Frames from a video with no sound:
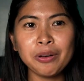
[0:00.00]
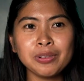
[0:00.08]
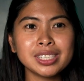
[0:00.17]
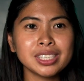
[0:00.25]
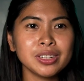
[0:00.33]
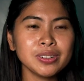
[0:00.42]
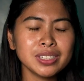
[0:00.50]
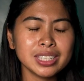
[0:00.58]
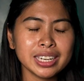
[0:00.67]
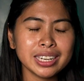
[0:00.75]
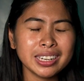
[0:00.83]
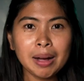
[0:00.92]
I was
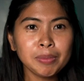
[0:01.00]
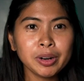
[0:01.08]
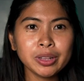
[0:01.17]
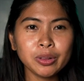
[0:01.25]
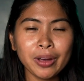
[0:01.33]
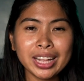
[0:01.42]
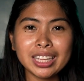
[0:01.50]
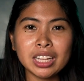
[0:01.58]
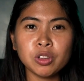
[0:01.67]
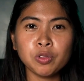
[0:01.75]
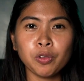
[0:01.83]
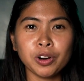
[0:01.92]
using Tamron
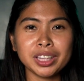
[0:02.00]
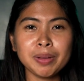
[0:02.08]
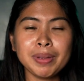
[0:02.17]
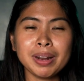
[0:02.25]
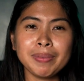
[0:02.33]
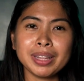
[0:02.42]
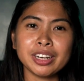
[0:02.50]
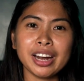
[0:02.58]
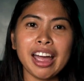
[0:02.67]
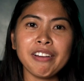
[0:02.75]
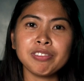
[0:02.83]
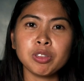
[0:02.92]
20 to
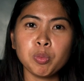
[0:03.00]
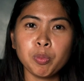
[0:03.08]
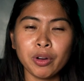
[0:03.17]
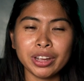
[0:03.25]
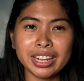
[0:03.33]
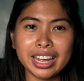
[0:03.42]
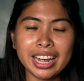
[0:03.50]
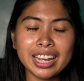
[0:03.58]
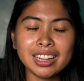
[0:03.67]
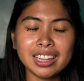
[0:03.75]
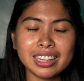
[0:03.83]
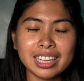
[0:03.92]
40mm f2.8.